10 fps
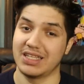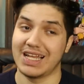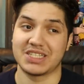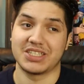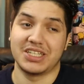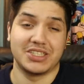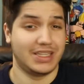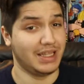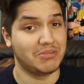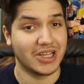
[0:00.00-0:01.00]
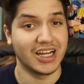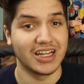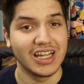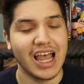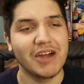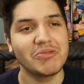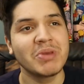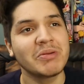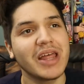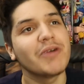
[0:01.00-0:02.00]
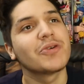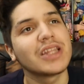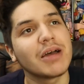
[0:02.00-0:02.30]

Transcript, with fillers: That's, that's a deep cut. I remember that one